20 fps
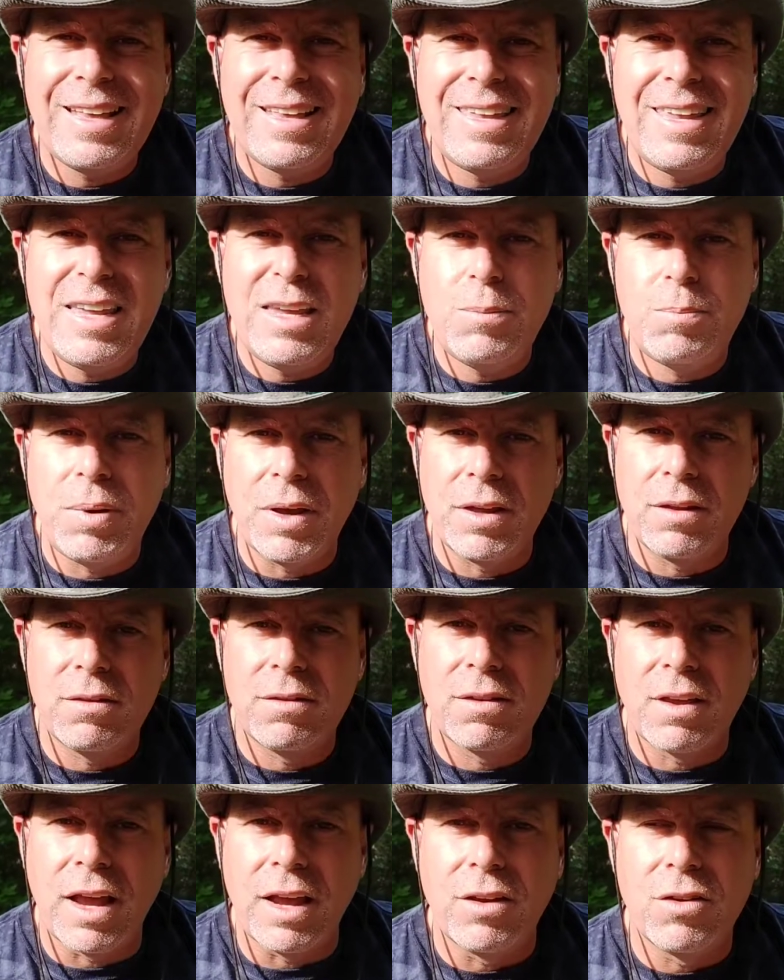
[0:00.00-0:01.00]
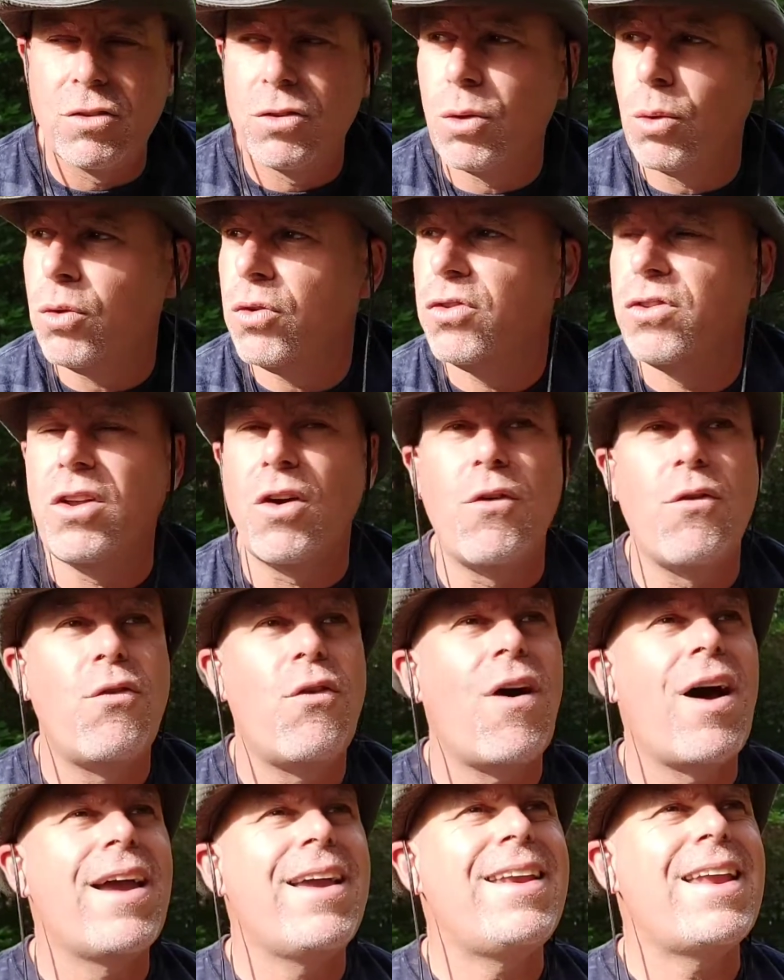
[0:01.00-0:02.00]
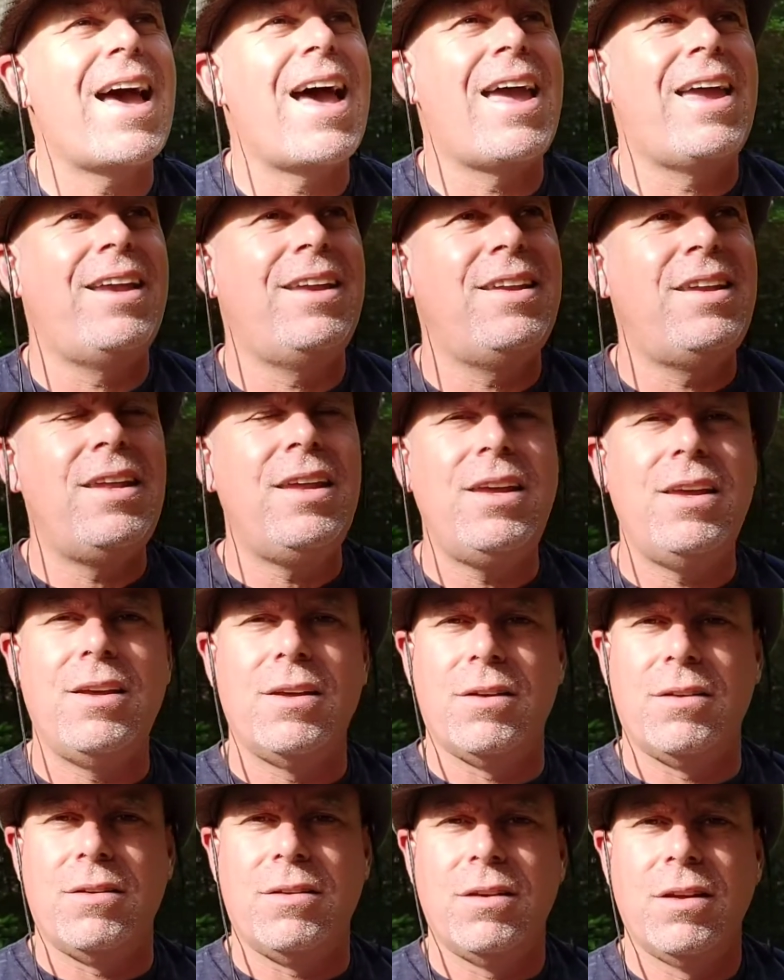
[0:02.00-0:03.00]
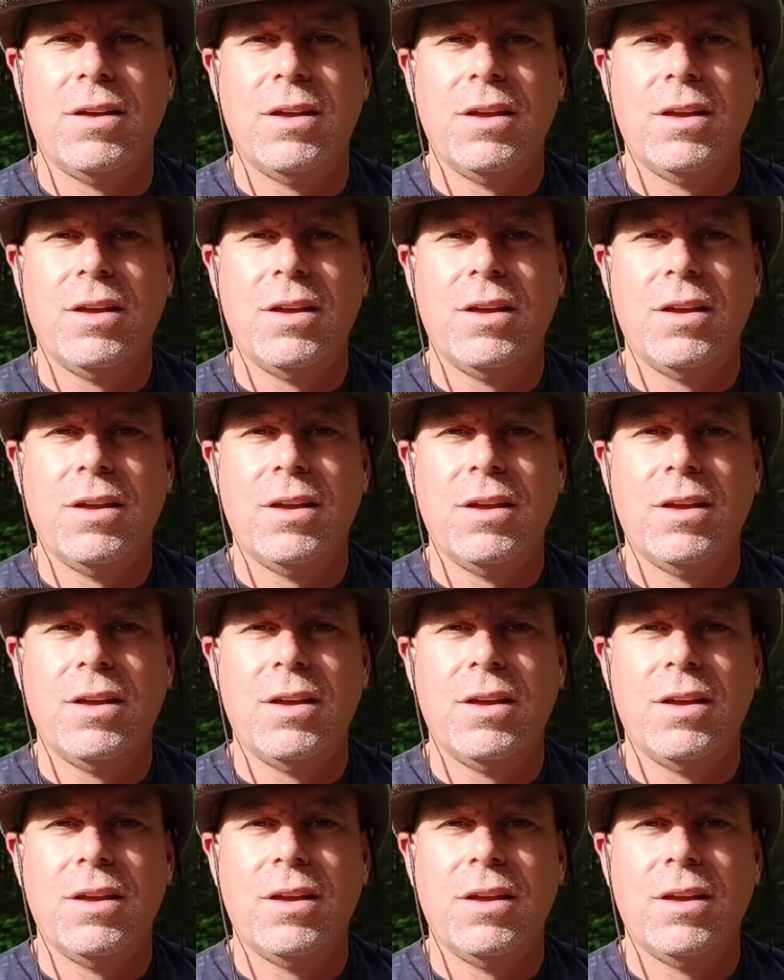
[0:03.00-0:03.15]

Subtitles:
deep insights, those divine ideas.